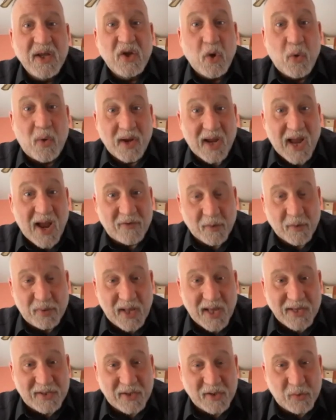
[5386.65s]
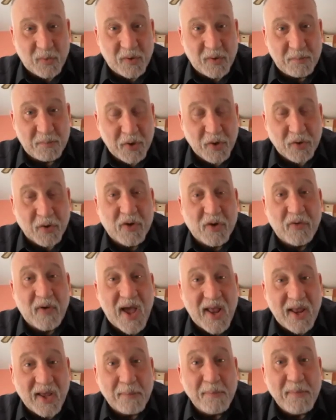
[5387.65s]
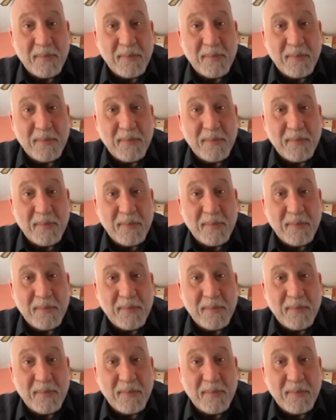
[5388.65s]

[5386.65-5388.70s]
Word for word: going after places with bureaucratic